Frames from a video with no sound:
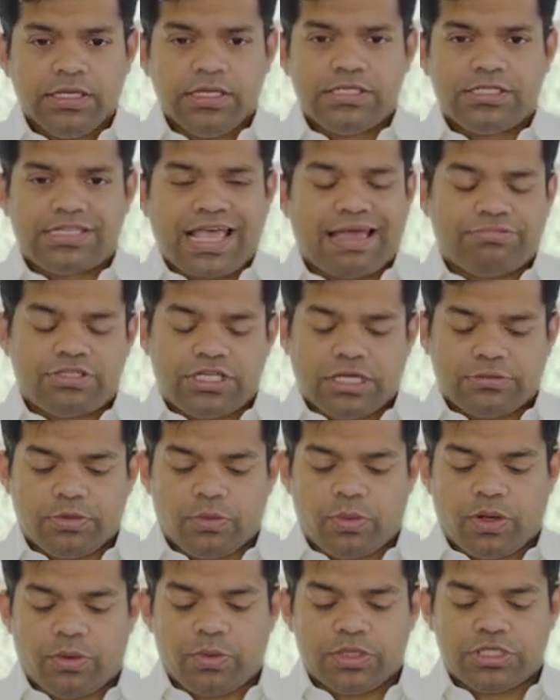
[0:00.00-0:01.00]
Psalm chapter
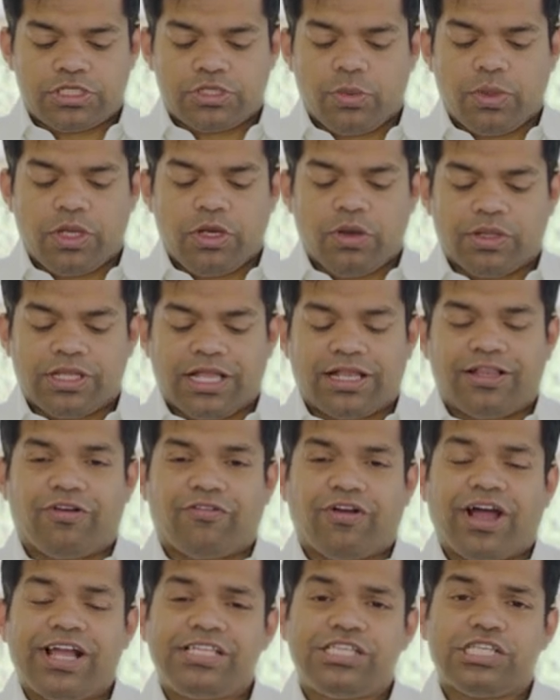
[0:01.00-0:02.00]
one verse two. We know that the
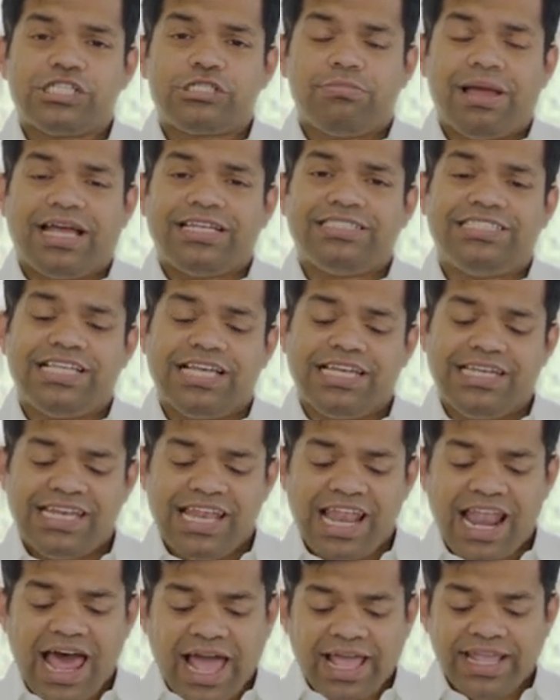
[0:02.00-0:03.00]
righteous man
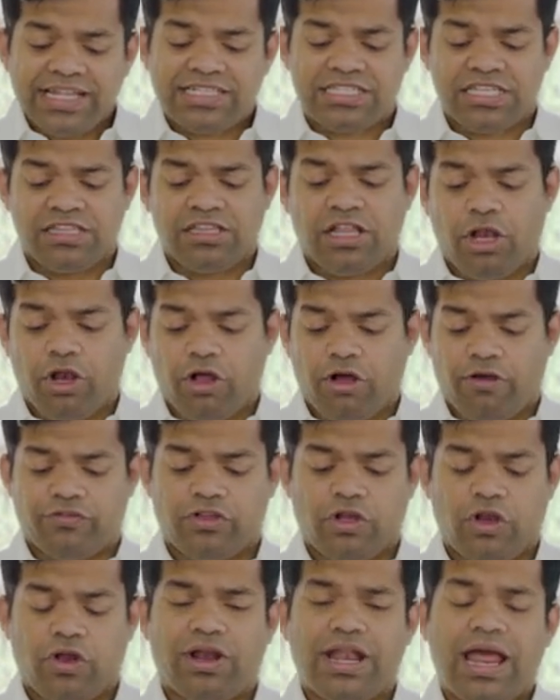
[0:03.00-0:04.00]
delights in the law of
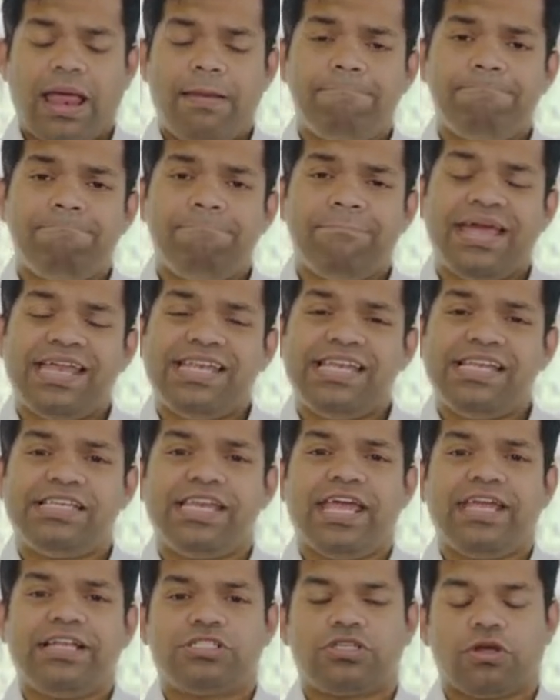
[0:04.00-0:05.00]
the Lord and
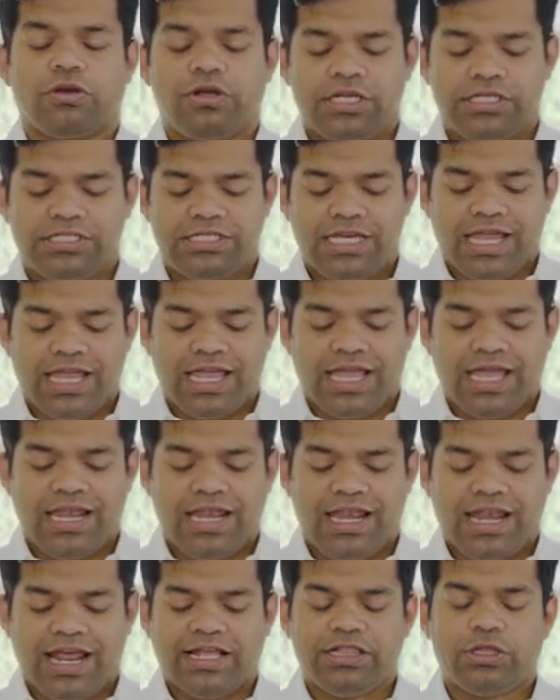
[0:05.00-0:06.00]
meditates on it day
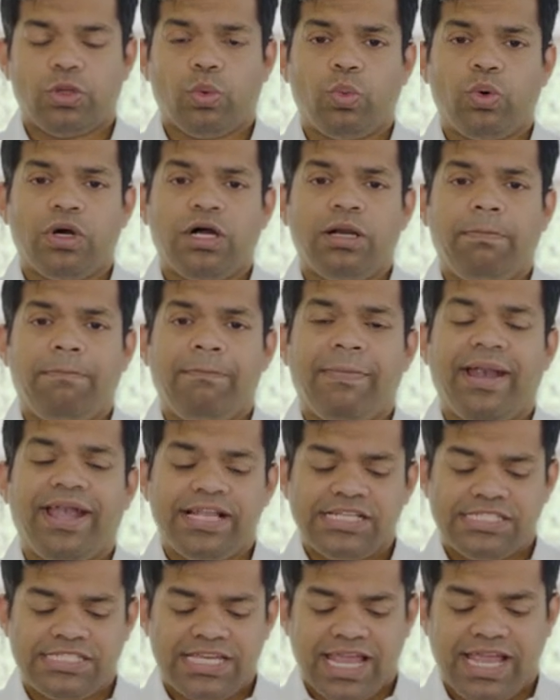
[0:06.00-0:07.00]
and night. The word
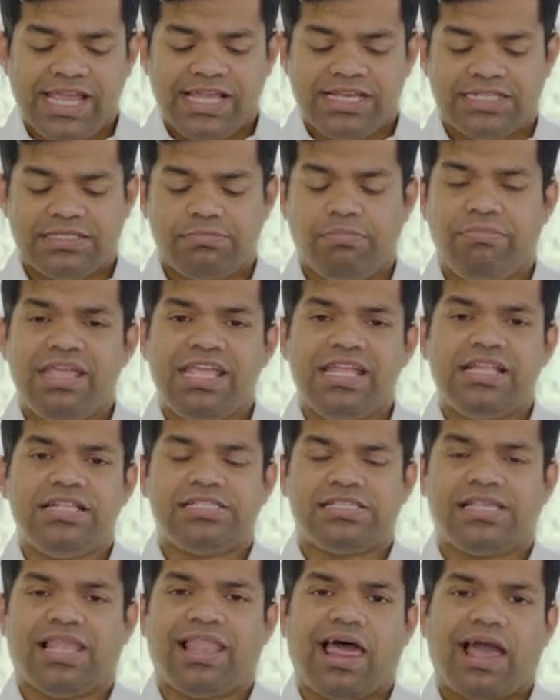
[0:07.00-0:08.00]
meditate
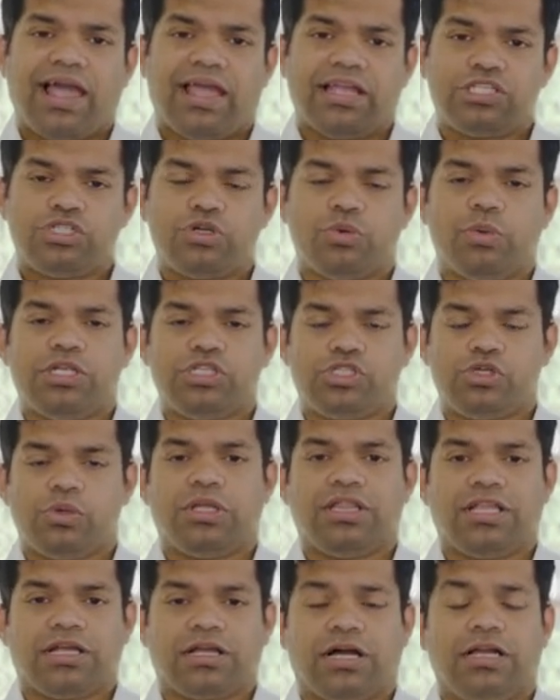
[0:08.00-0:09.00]
means like chewing,
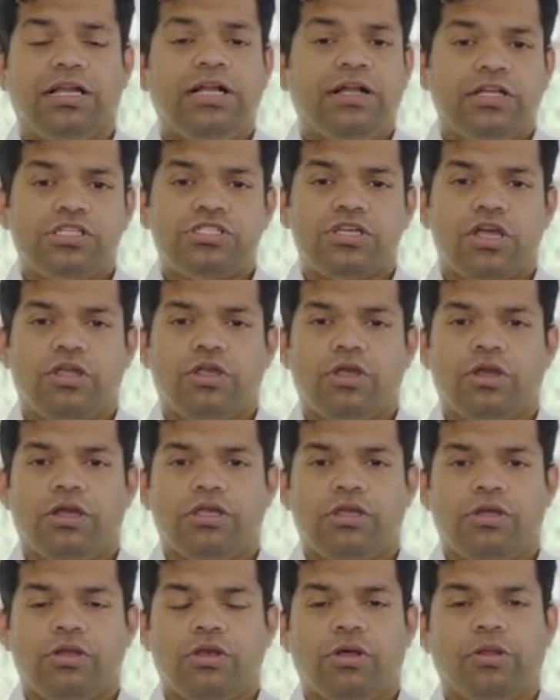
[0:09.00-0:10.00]
chewing the cud. So you
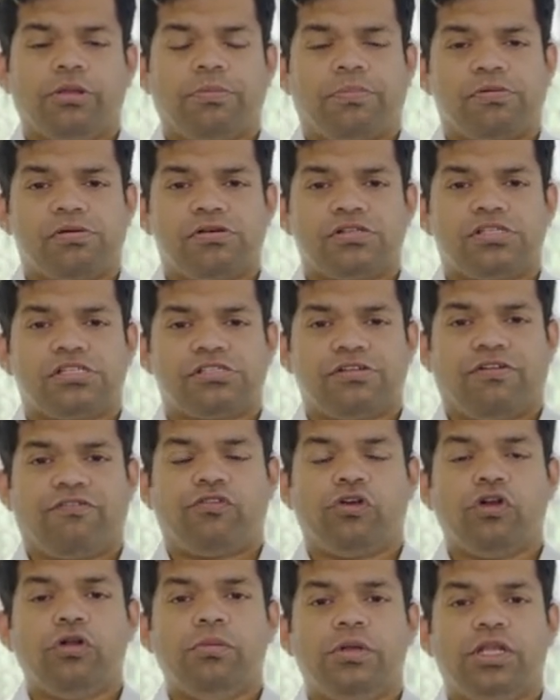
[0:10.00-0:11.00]
you know the process
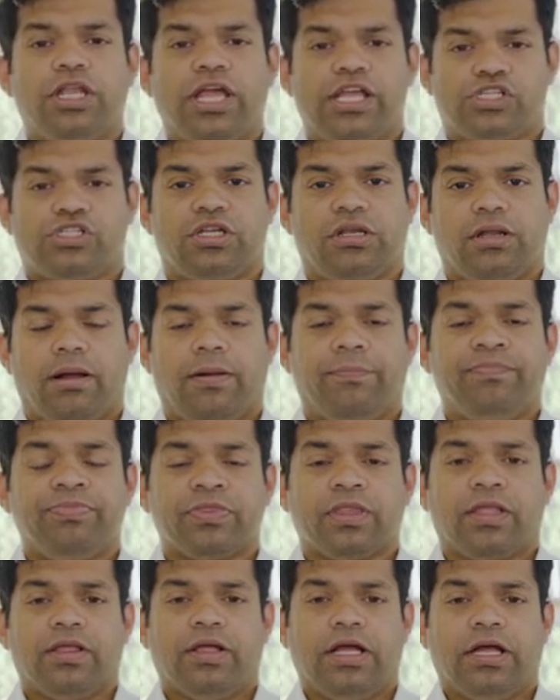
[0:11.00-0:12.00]
of rumination. Uh,
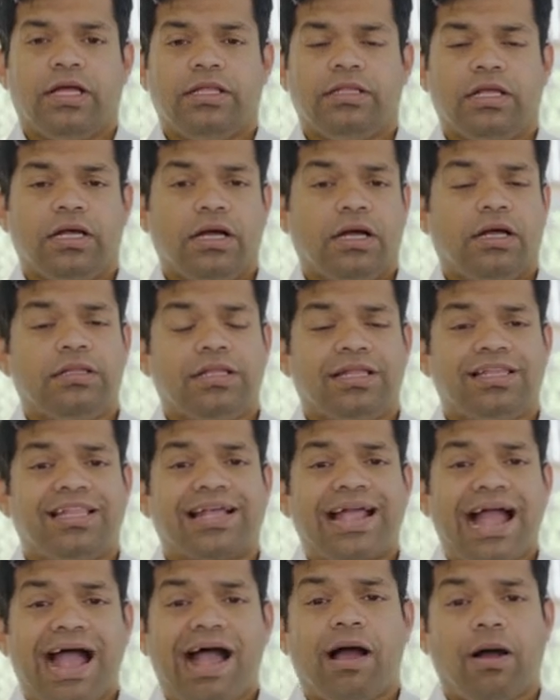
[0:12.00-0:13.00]
uh, the, the the
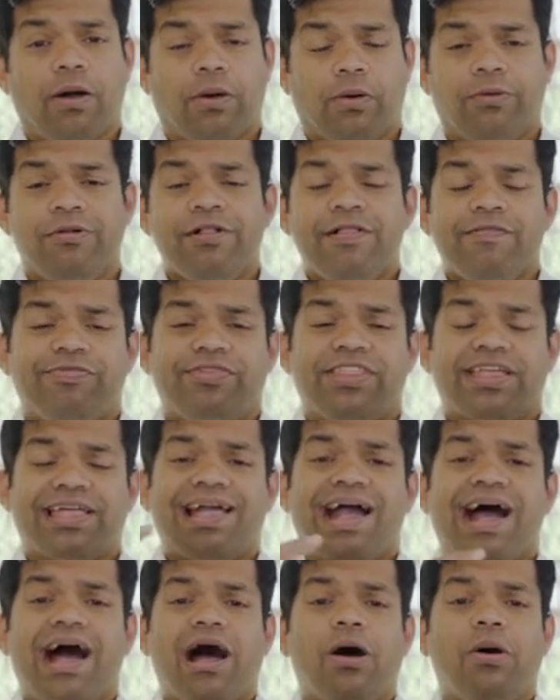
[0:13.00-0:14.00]
cow. The
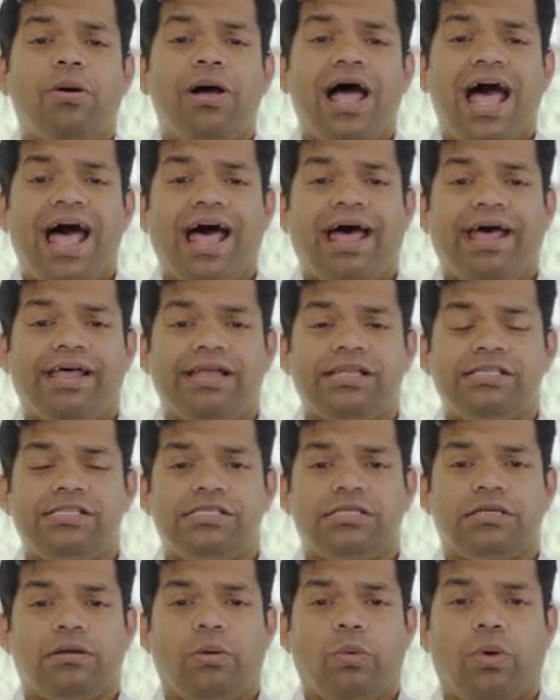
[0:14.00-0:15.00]
cow
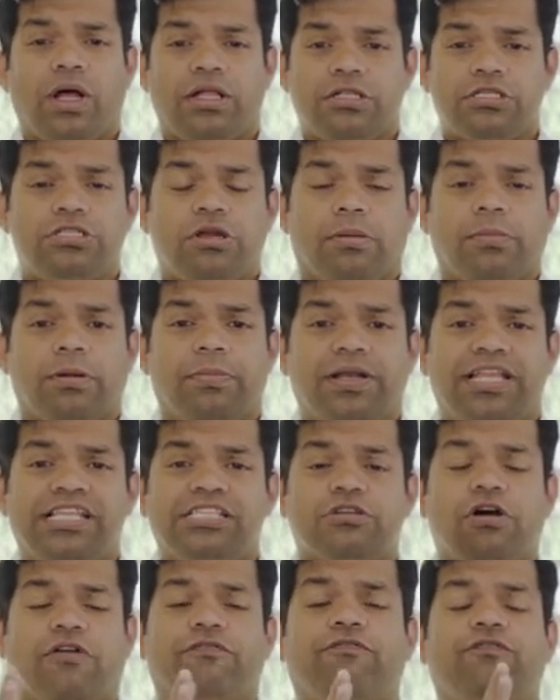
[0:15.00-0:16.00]
has one stomach, but
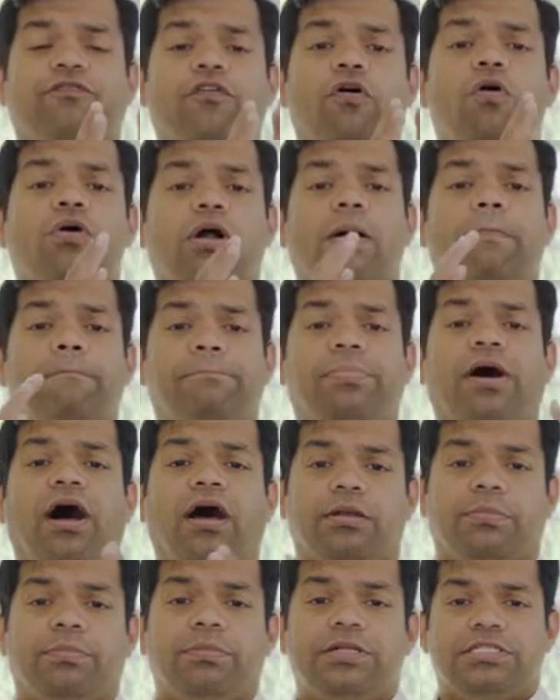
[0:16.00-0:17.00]
he's got four
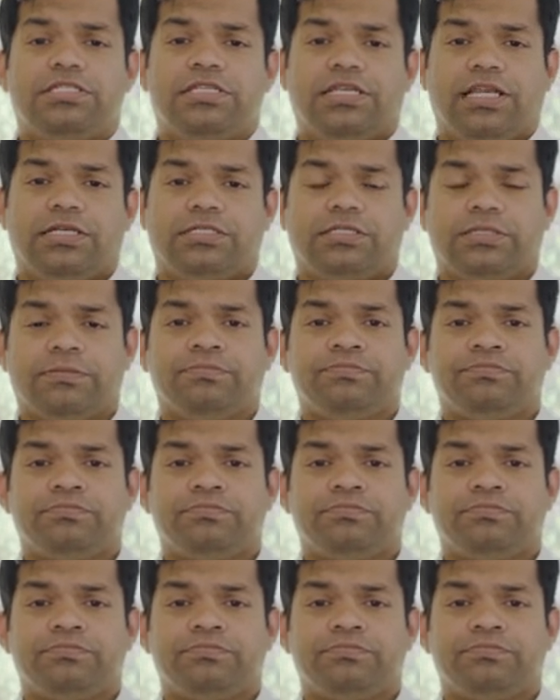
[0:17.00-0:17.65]
compartments in it.